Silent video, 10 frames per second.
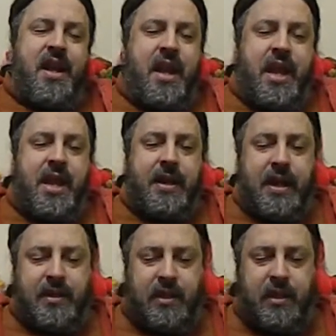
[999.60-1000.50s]
And
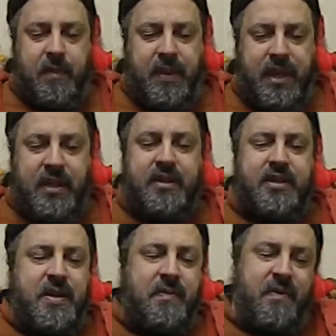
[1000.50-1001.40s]
in the beginning, as I
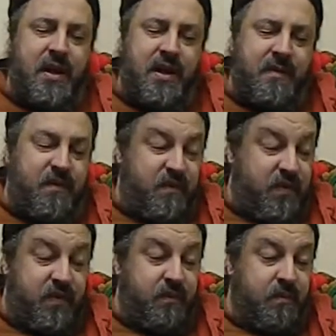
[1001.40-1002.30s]
said uh,
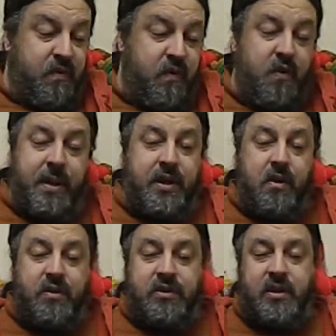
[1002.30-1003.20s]
with, before with my
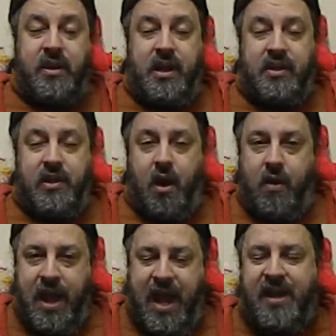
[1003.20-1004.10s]
notes, it's
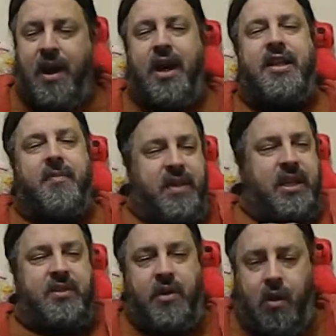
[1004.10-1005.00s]
all ad hoc in the
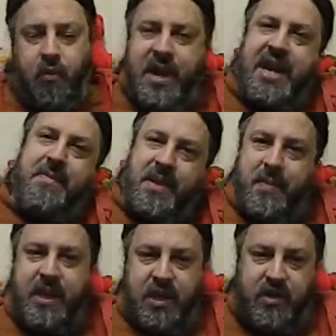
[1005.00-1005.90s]
beginning. It's all random in
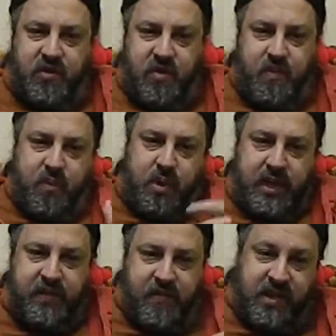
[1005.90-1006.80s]
the beginning. You're just sort of
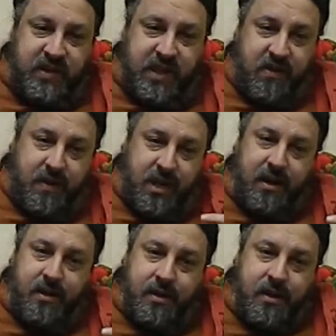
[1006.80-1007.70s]
pulling information here and
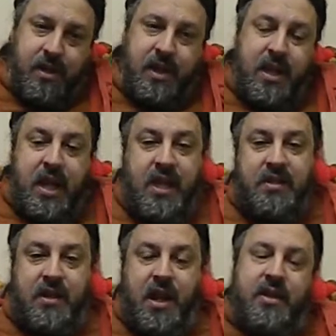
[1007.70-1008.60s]
there.
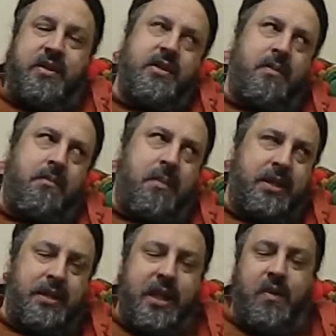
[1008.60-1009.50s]
It's not until
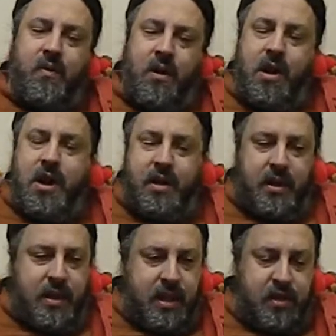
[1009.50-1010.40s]
much later
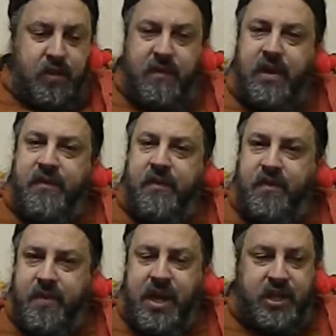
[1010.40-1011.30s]
on that you have enough
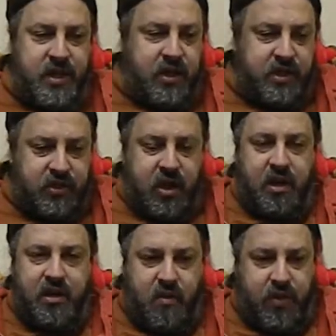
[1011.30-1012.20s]
information that you can
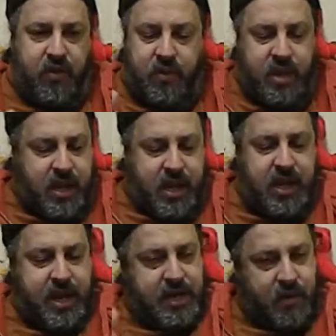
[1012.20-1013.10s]
start going through
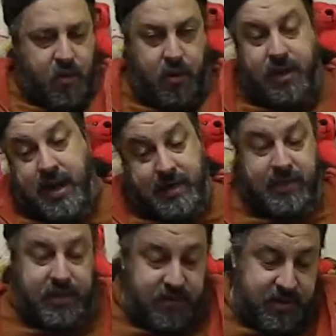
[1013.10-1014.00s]
and
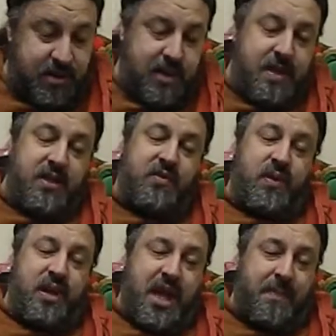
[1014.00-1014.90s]
organizing things. And that's
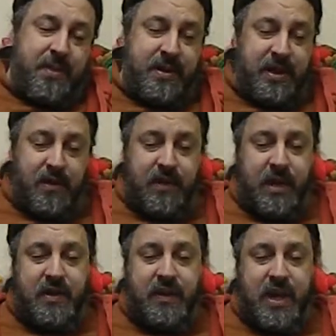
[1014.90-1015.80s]
what had happened near
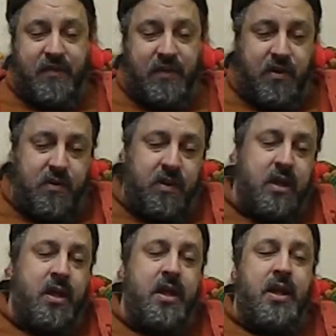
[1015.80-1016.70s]
the end of the afternoon.
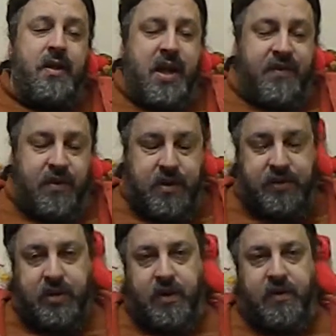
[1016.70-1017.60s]
The afternoon I
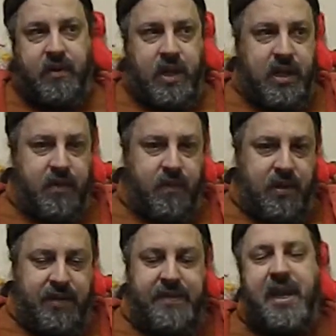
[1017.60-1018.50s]
started uh,
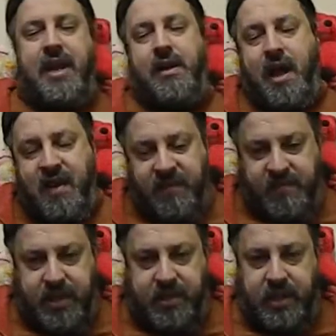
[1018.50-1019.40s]
realizing I had a lot of
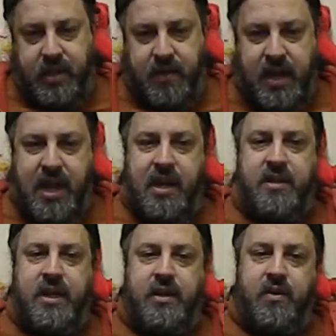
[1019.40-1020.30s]
information here that I
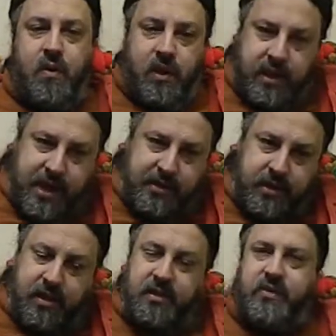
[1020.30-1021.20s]
had needed to organize
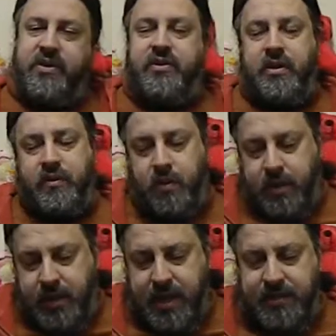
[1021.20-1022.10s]
it, so I started to
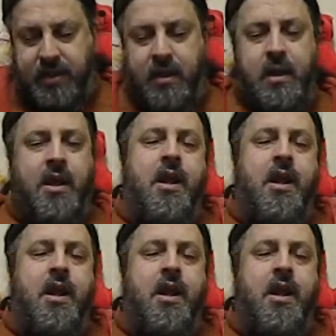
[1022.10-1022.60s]
organize it.